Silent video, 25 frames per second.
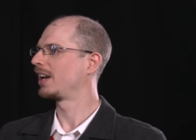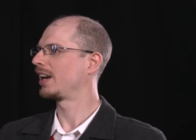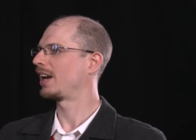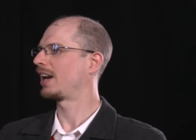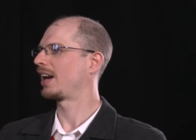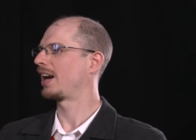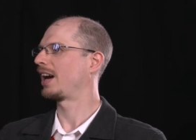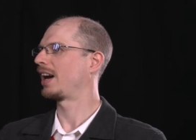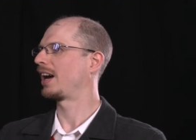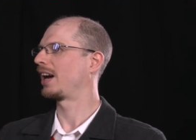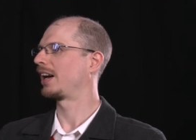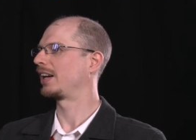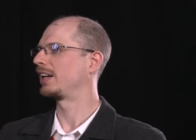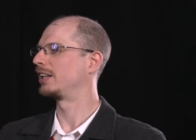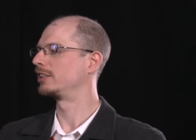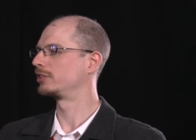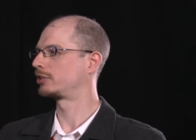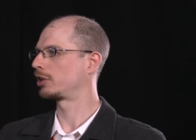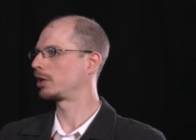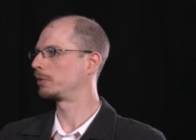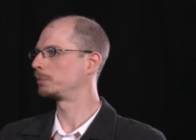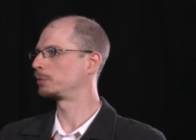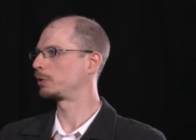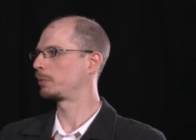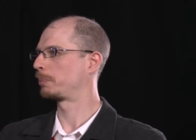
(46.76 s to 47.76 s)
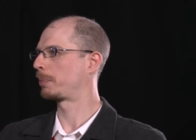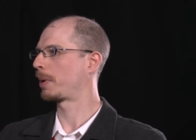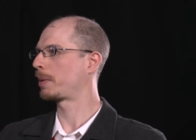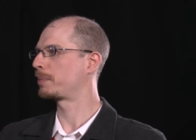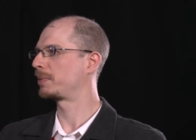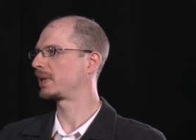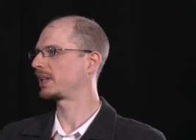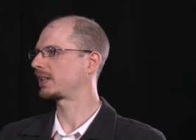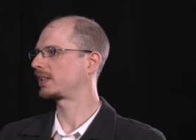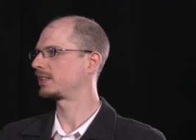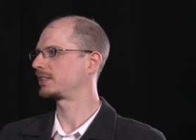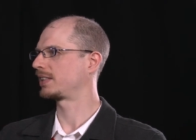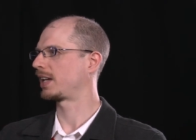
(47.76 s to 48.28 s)
uh, in terms of
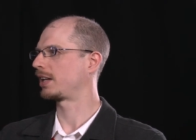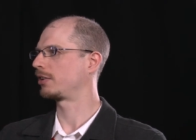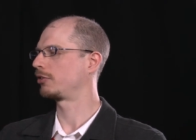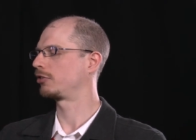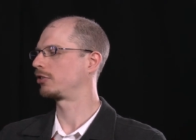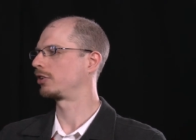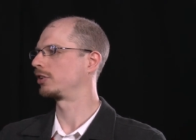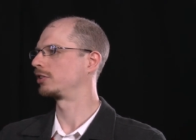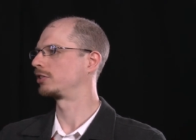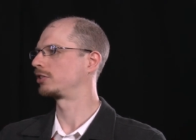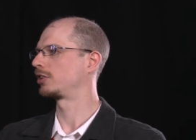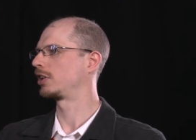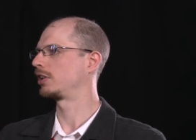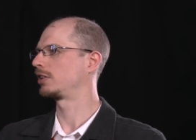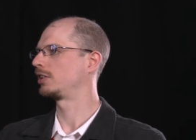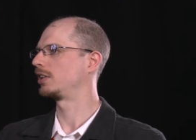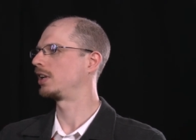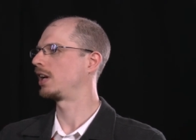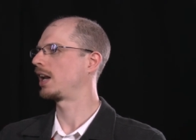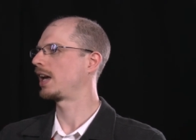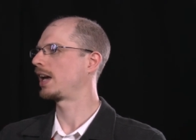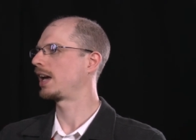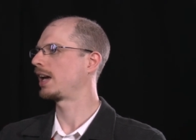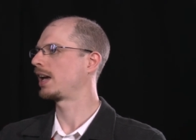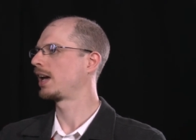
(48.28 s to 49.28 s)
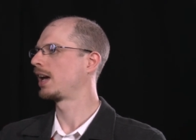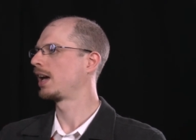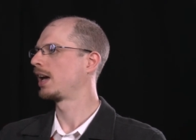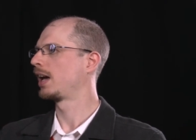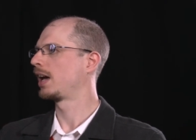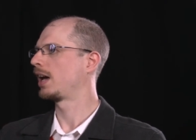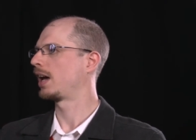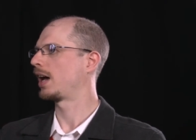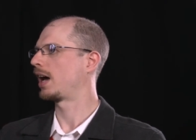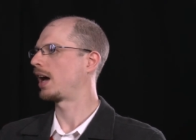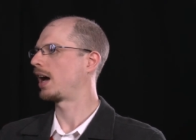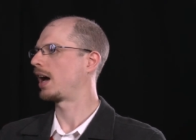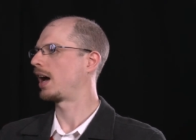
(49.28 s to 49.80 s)
public attention, certainly,
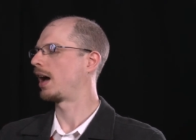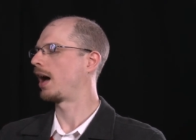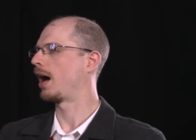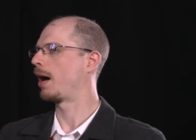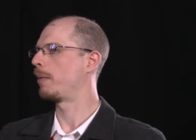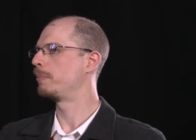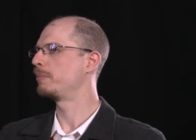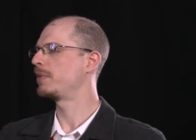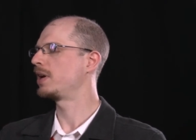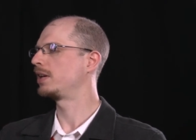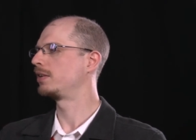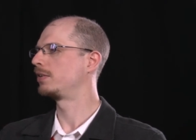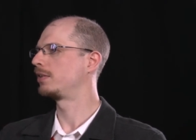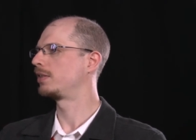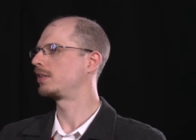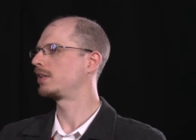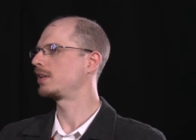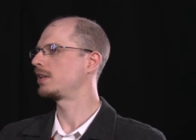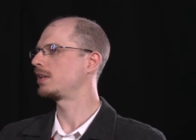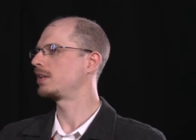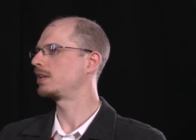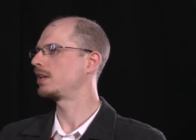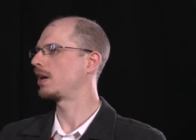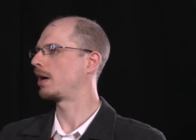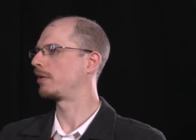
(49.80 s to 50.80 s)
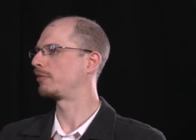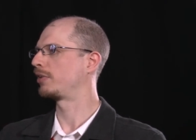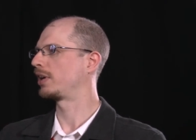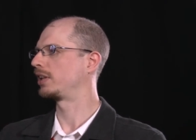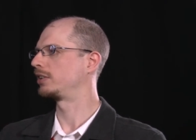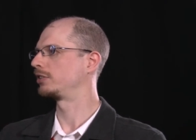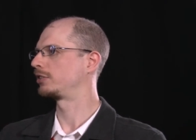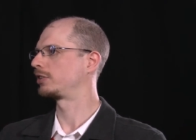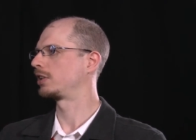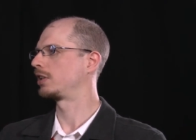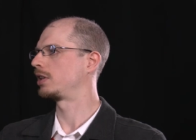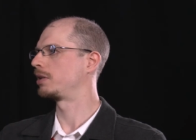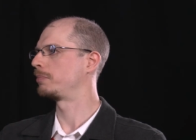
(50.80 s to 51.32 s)
uh, amid the
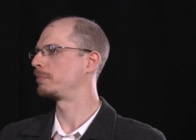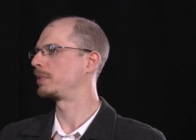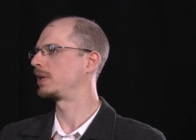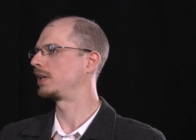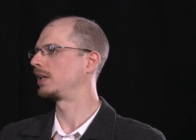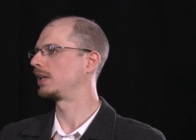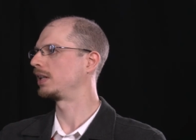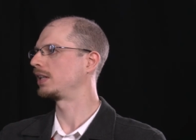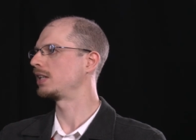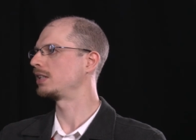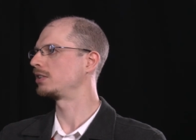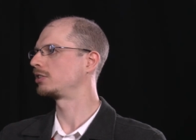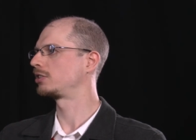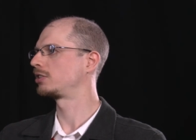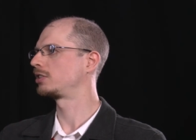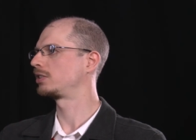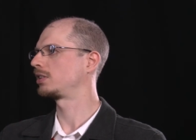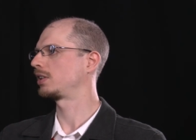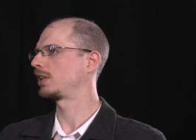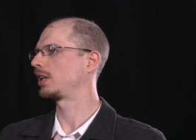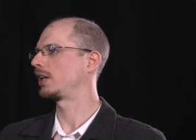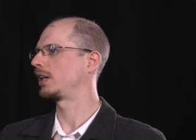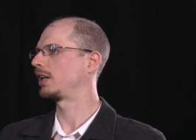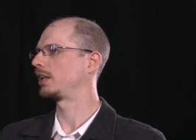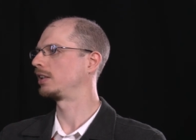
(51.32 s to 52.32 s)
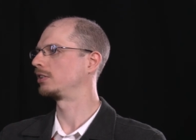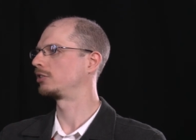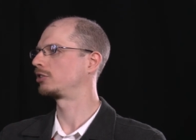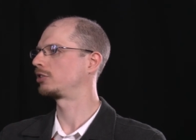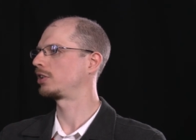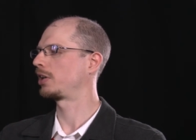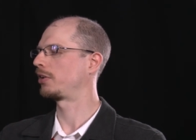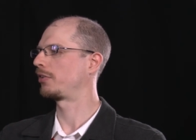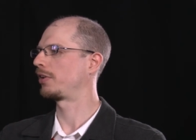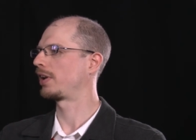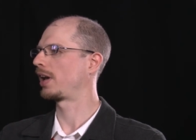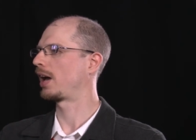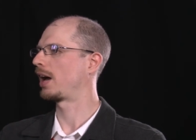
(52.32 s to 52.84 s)
events in the Middle East, in
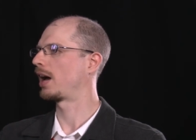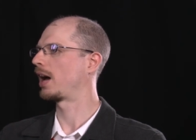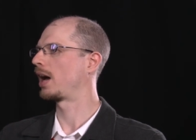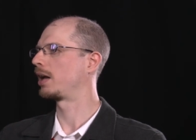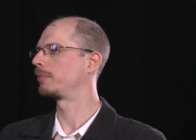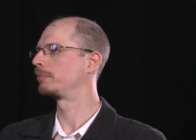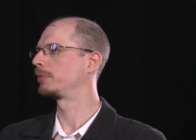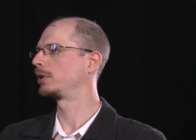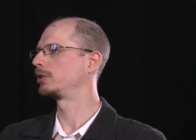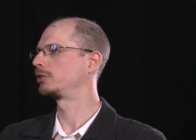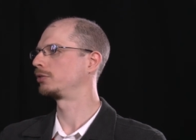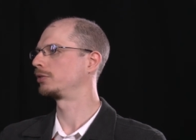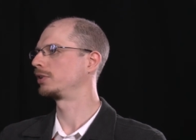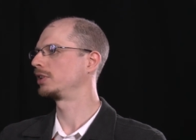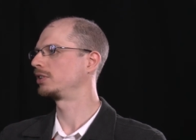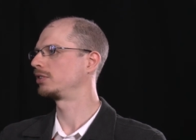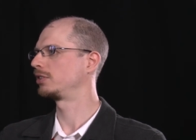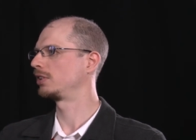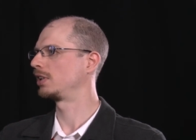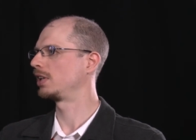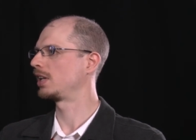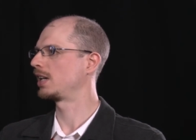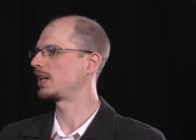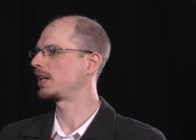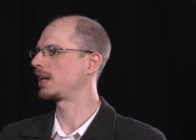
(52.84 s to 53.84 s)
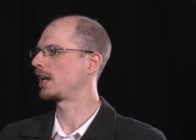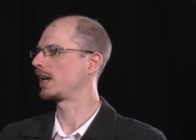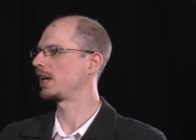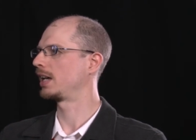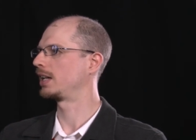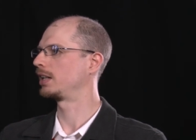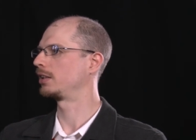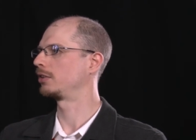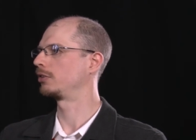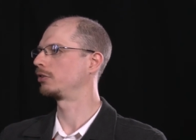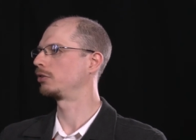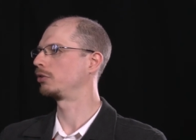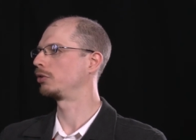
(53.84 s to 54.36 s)
Syria, and most recently
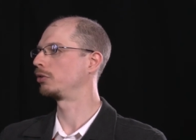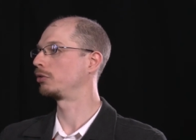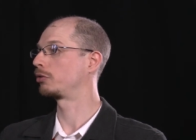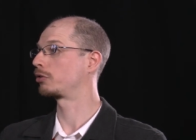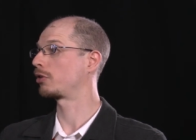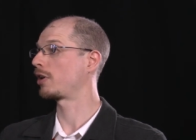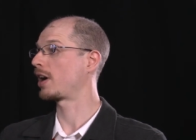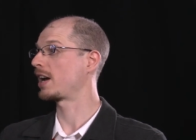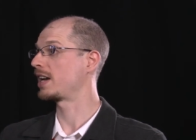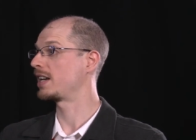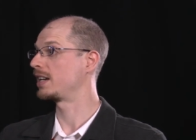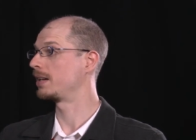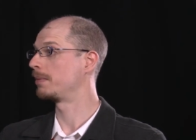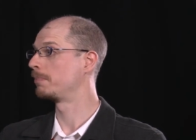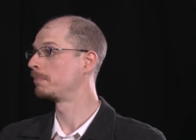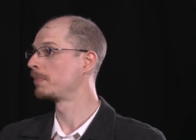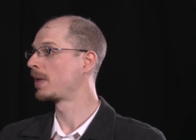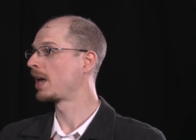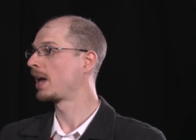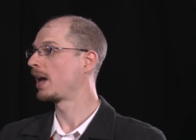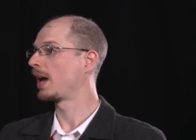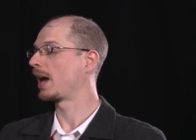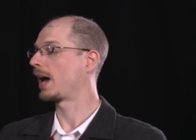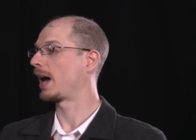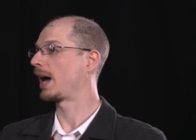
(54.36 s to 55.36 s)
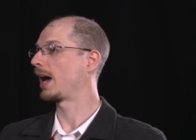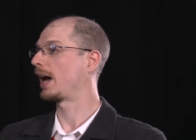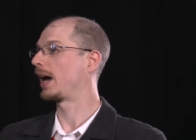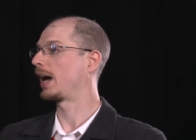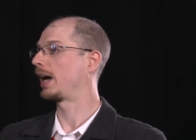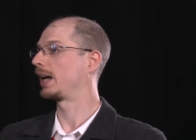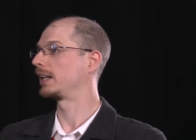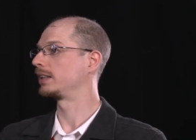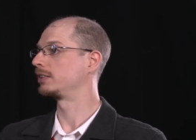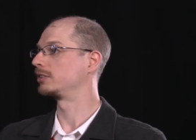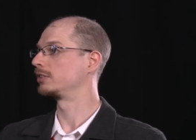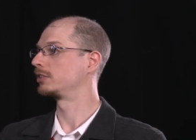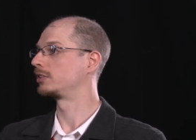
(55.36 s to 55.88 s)
in Ukraine.
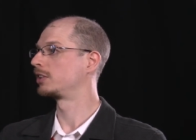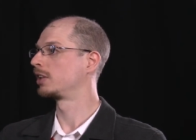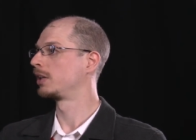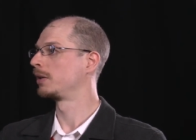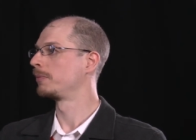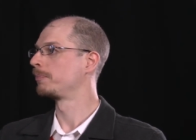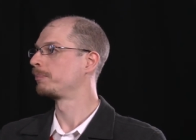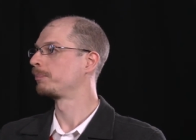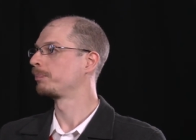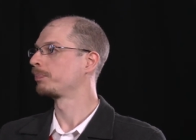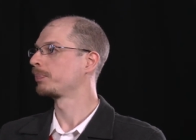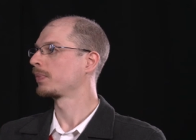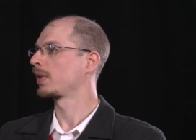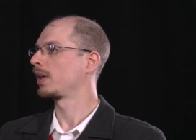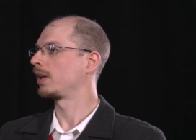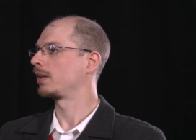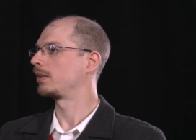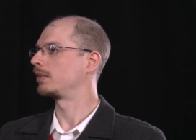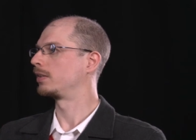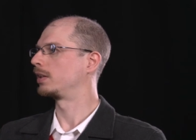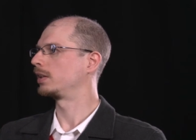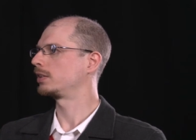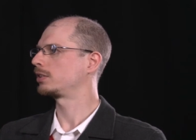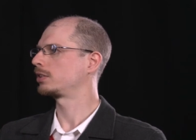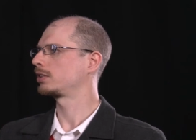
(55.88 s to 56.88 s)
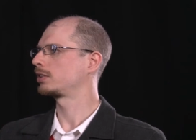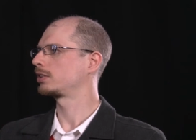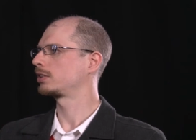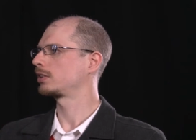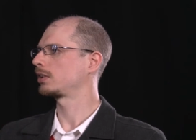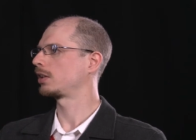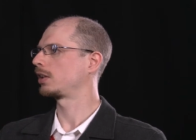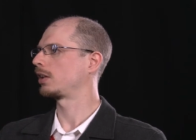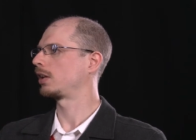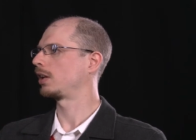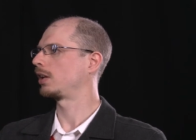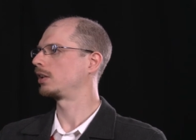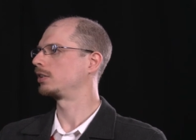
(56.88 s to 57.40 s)
And this
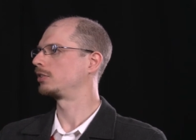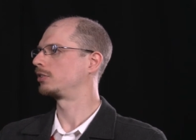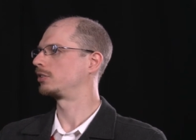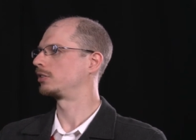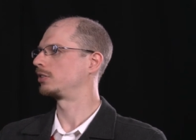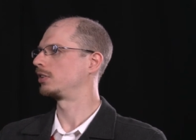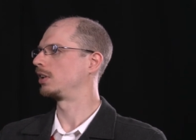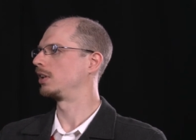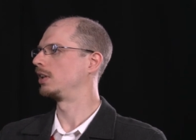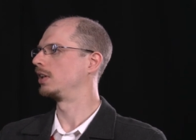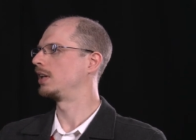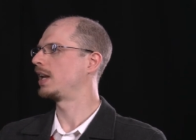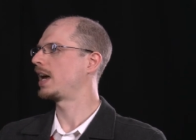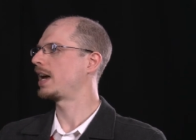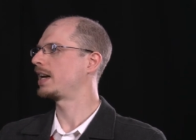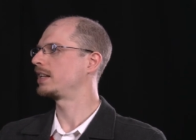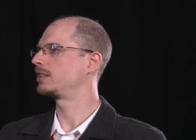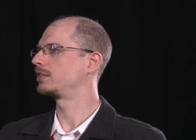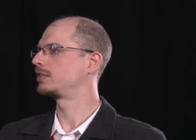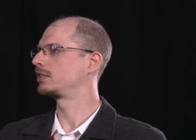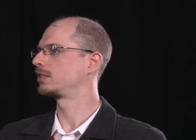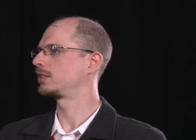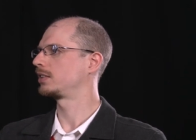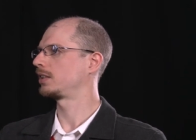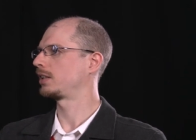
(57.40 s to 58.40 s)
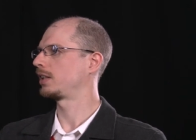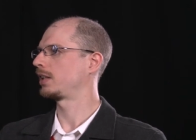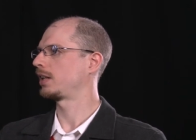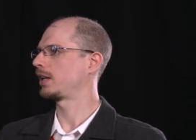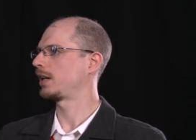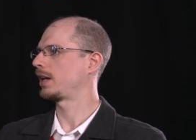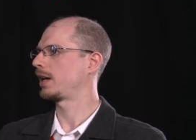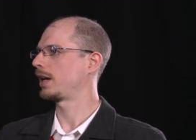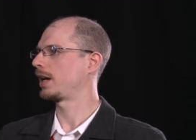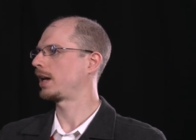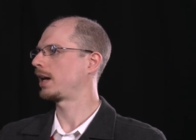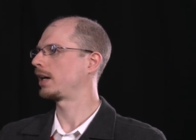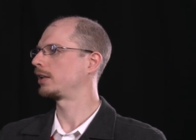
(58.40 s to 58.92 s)
has led
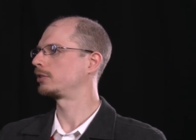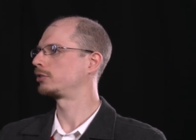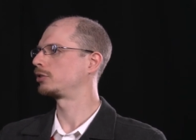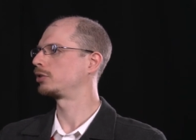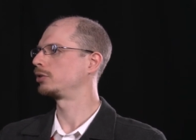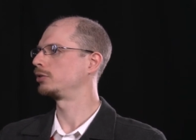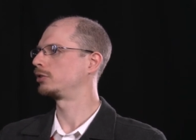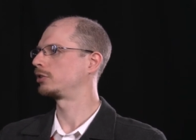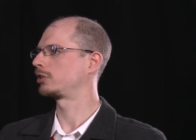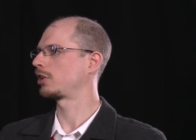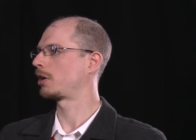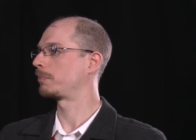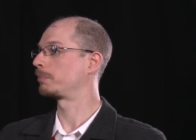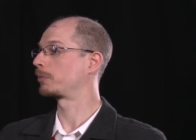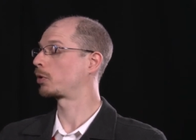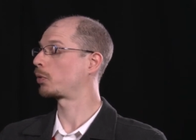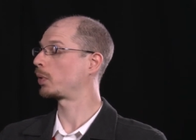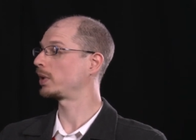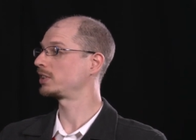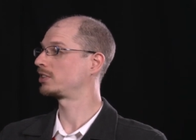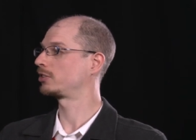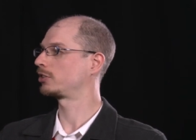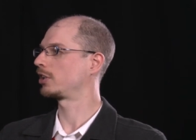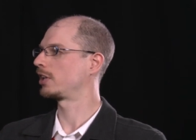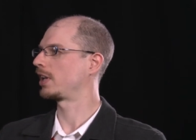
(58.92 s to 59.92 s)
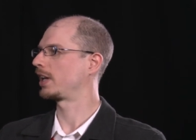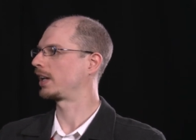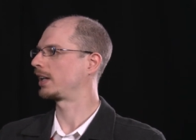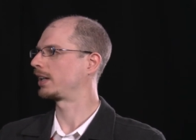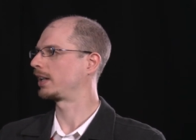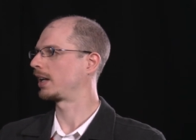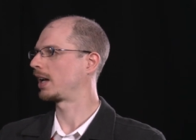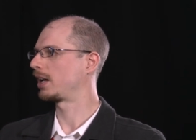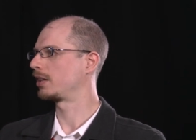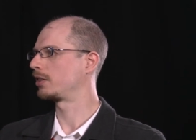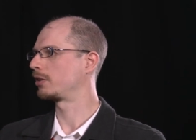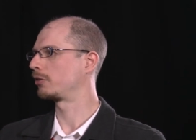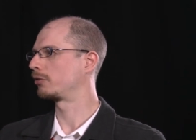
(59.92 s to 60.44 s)
uh, to some questioning
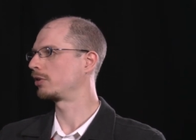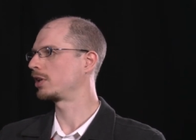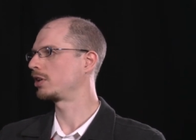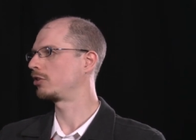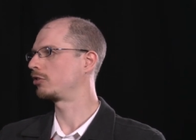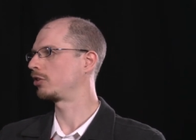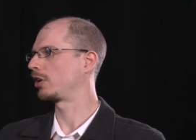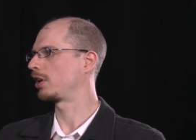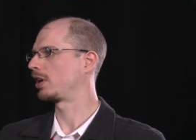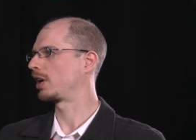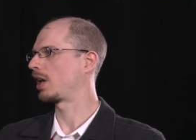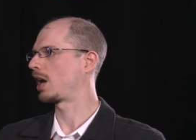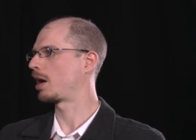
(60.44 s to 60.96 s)
in the region